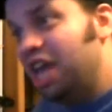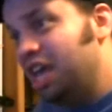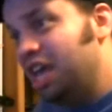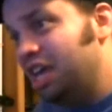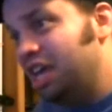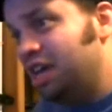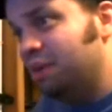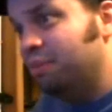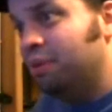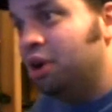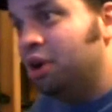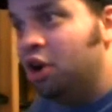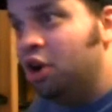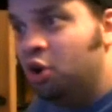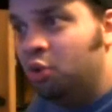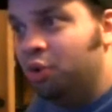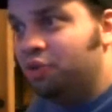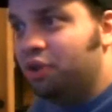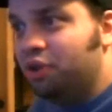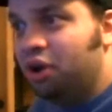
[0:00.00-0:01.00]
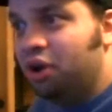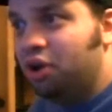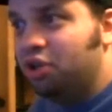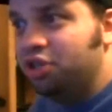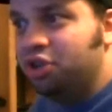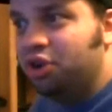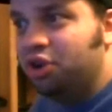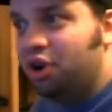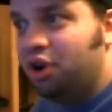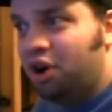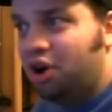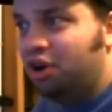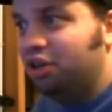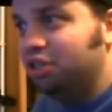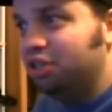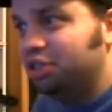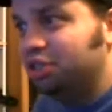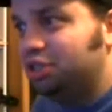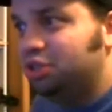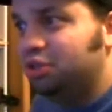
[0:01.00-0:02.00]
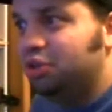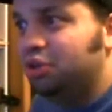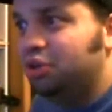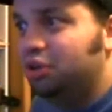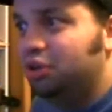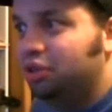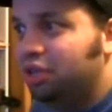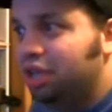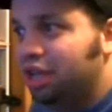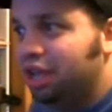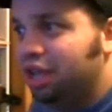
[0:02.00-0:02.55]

Him with all your heart and soul.